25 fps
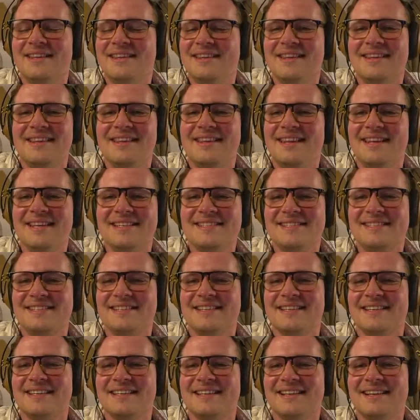This...
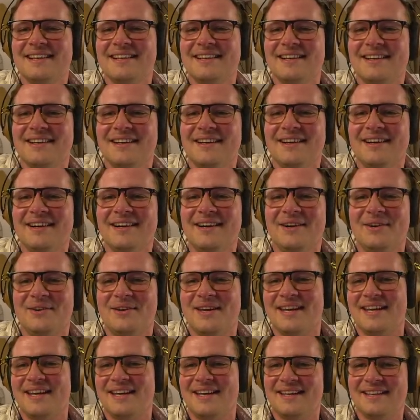
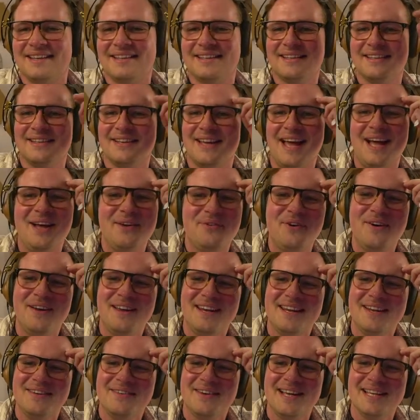Okay. Alfred
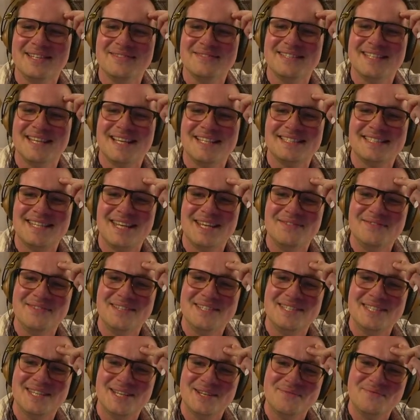and Rasmussen, Tim and
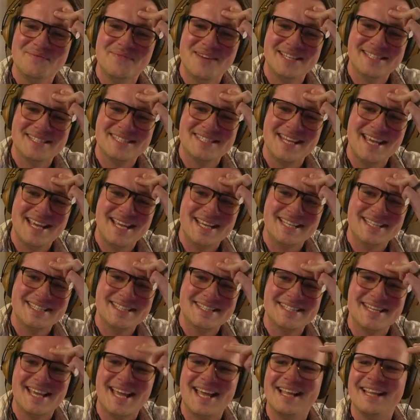Jim, Mustang and
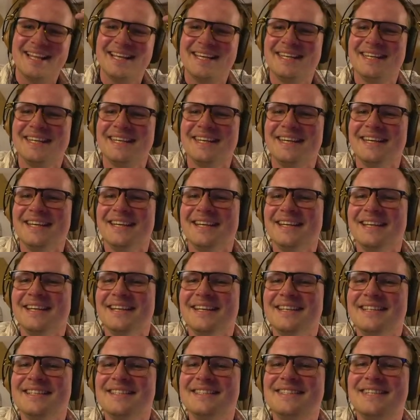Sally.
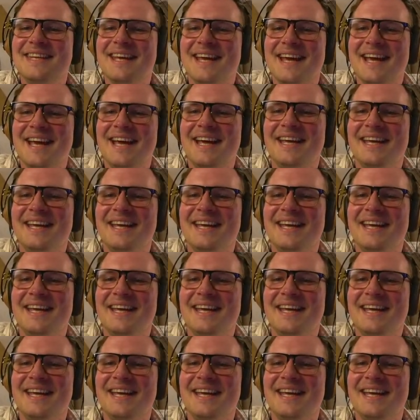I've